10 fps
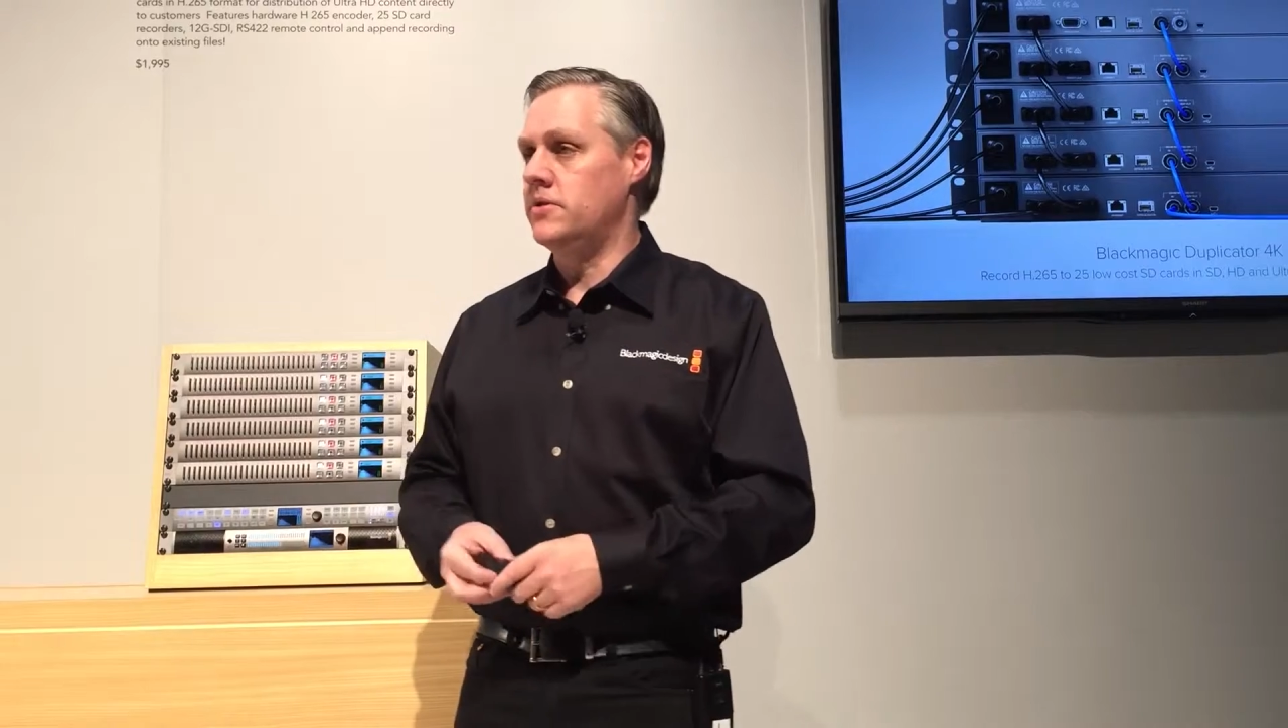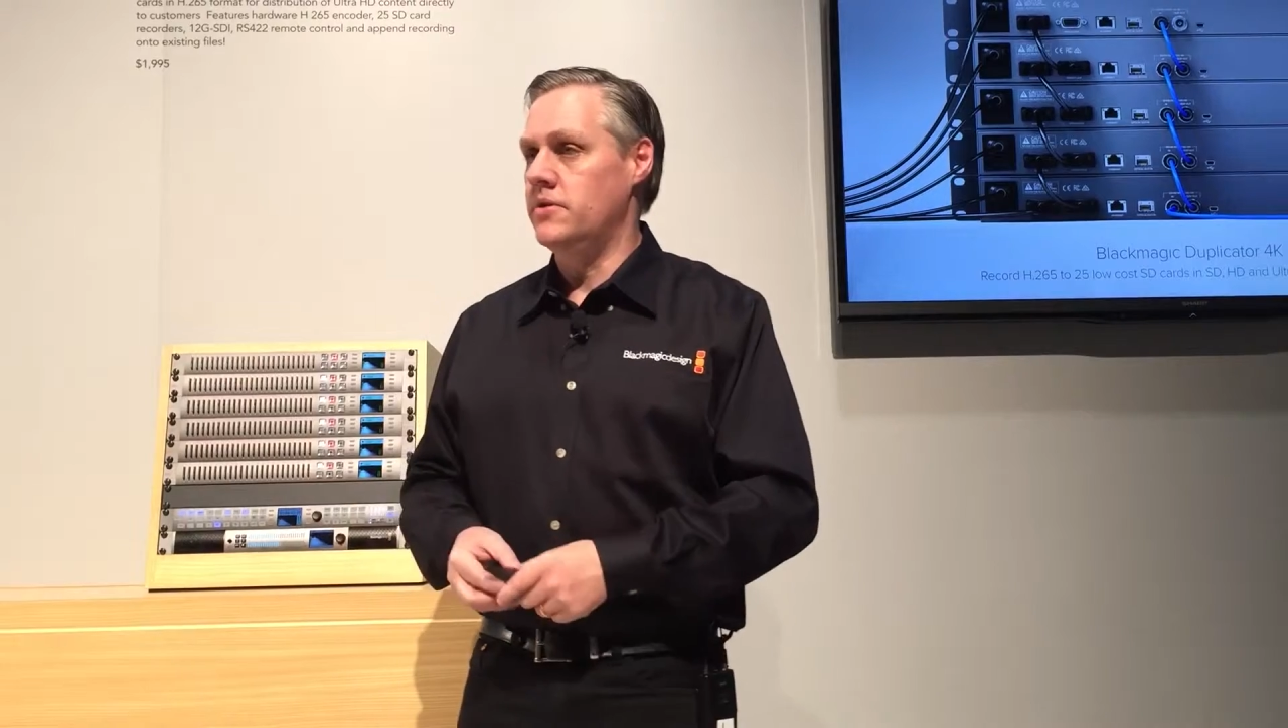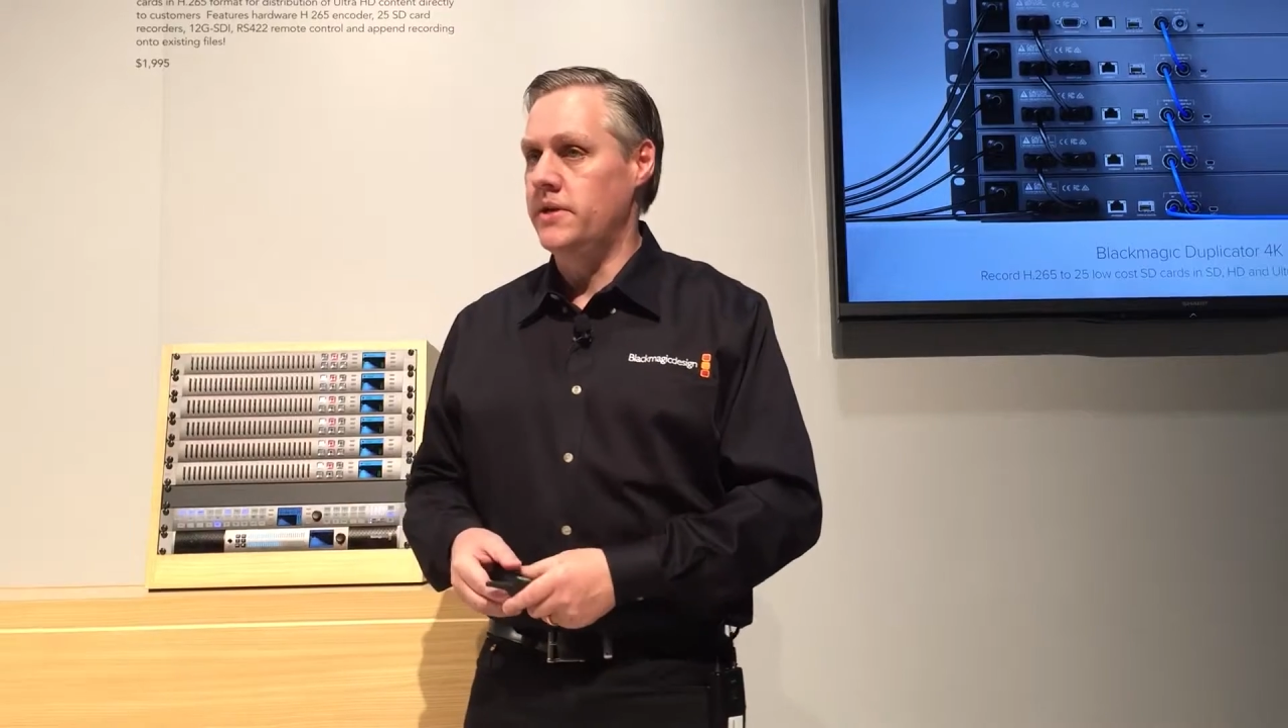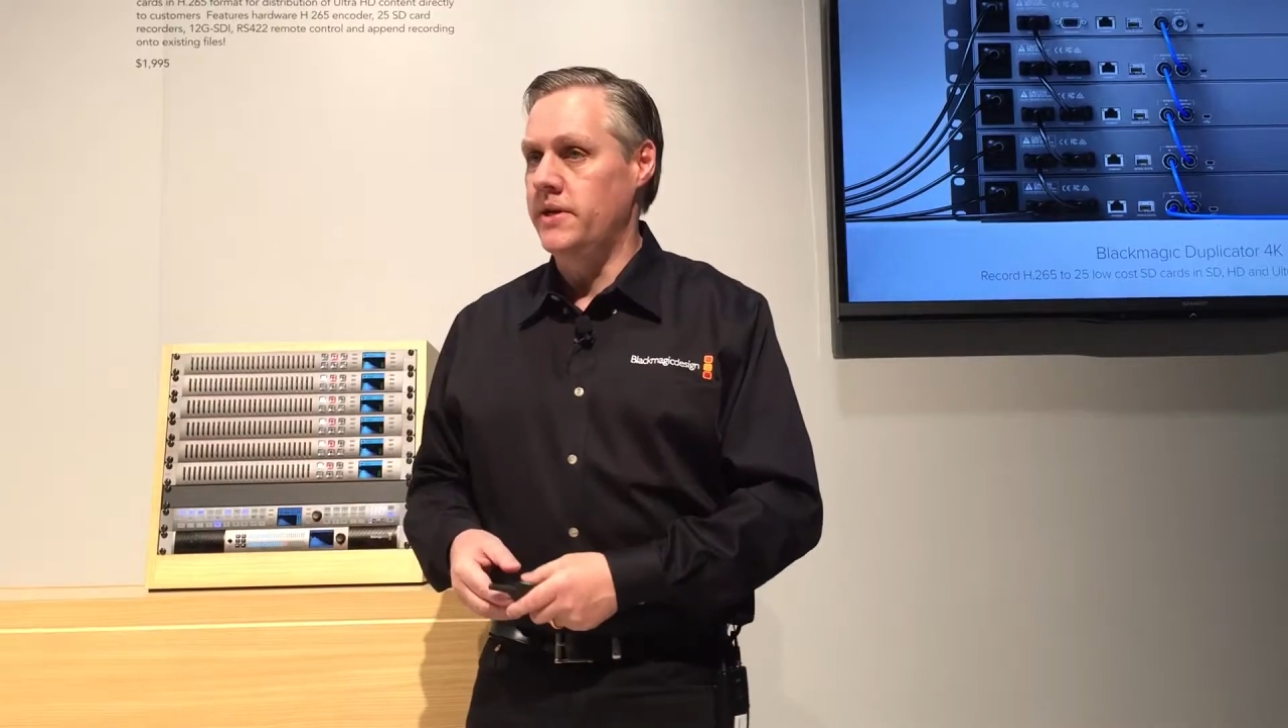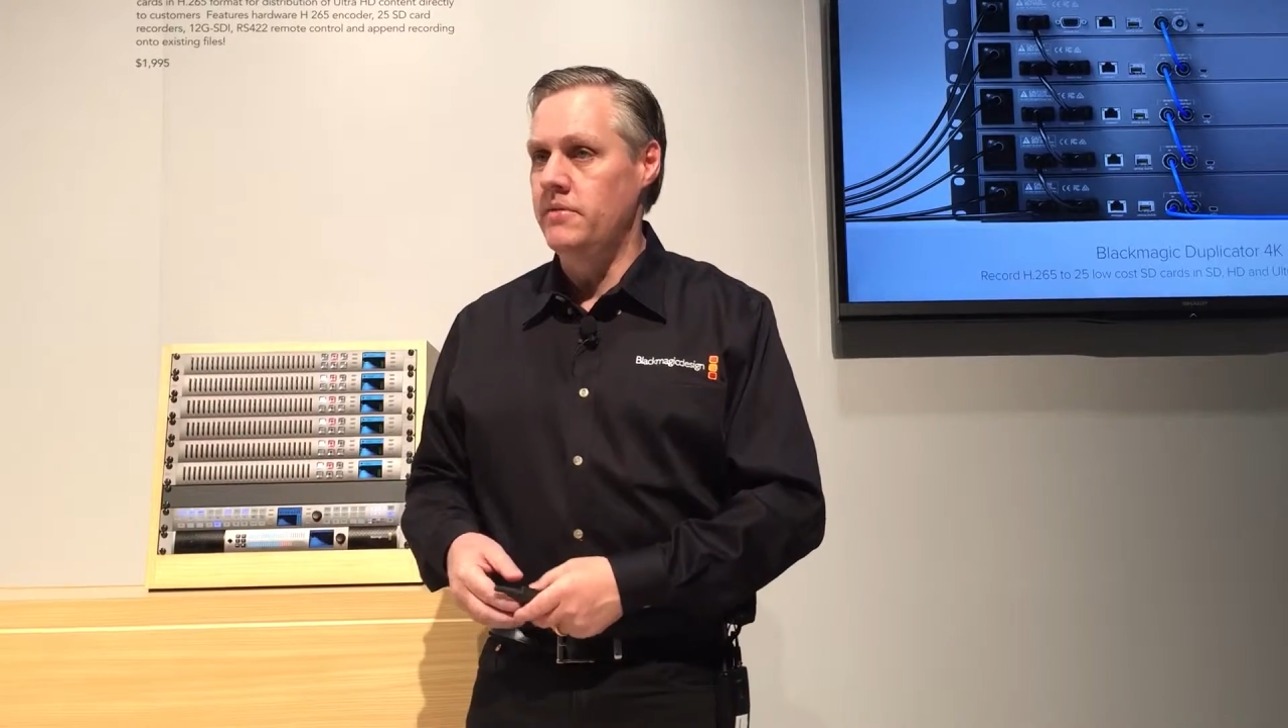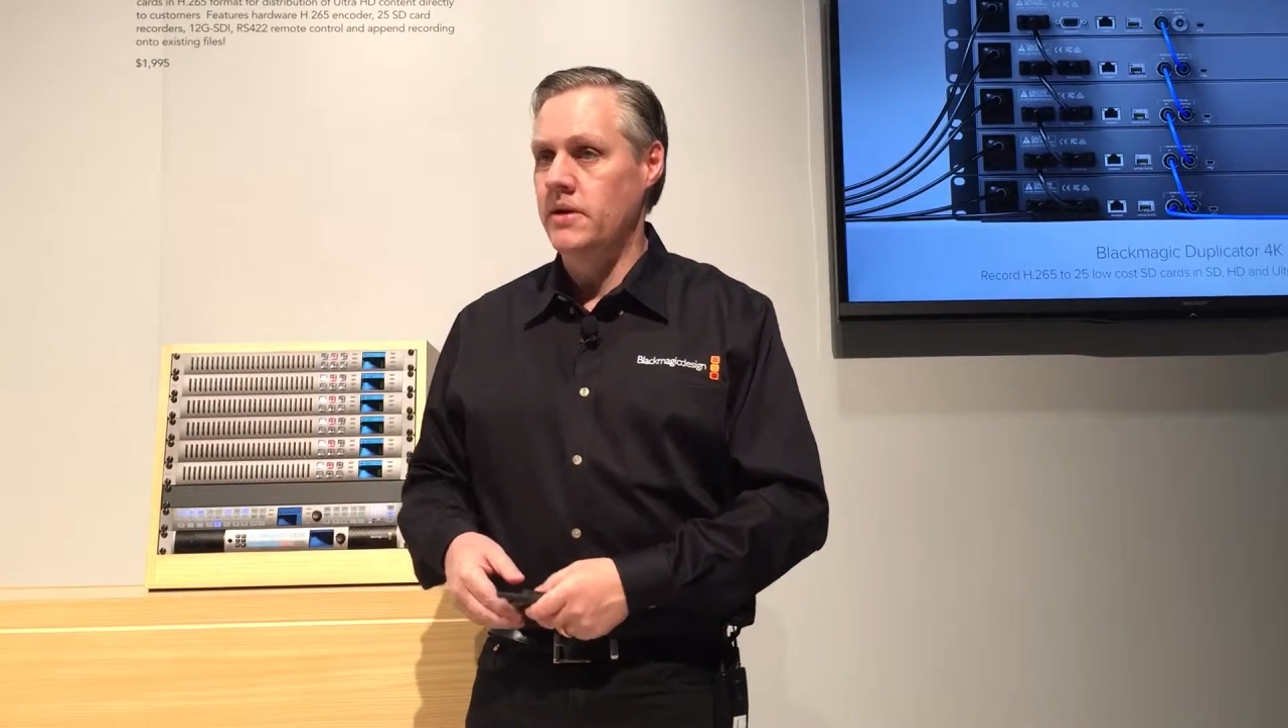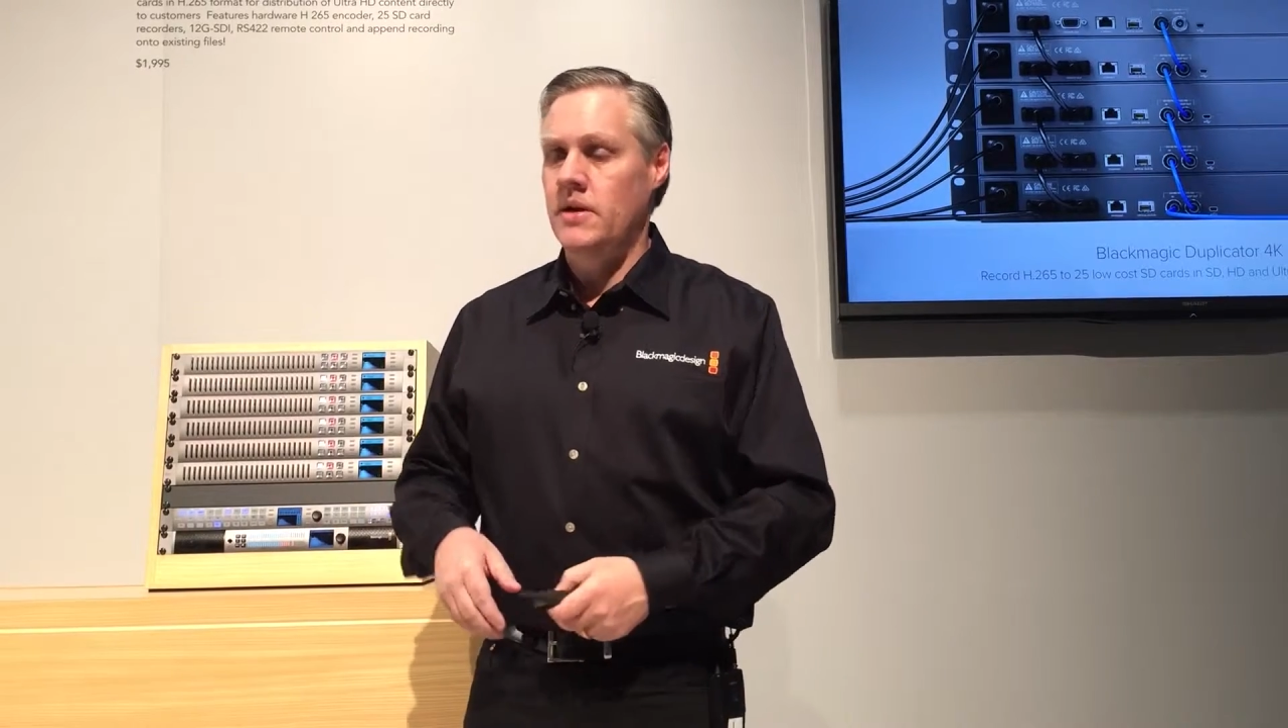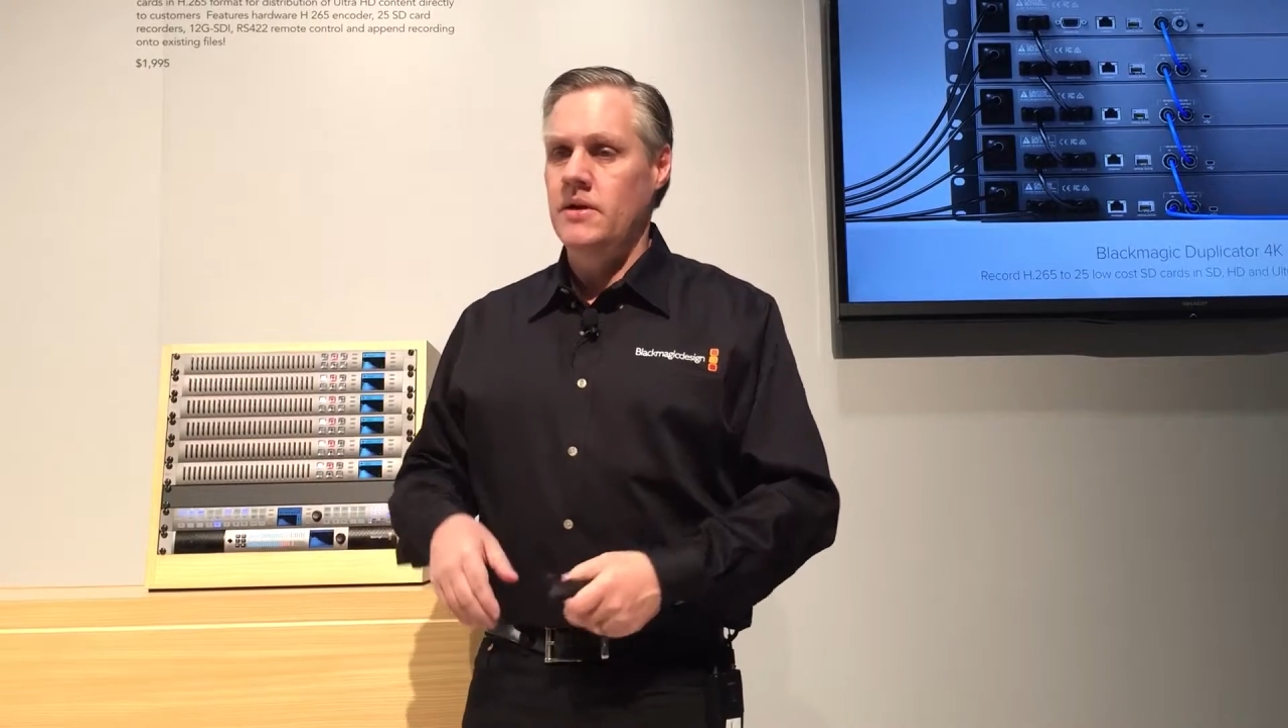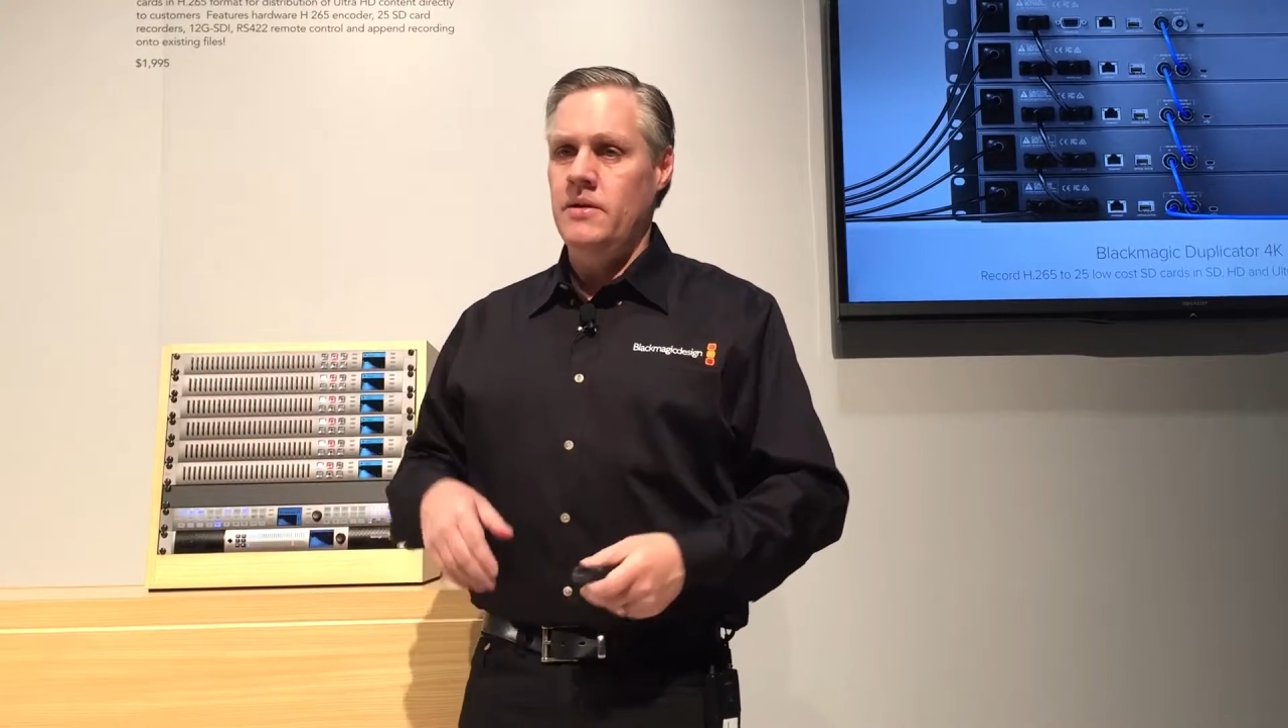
as you need.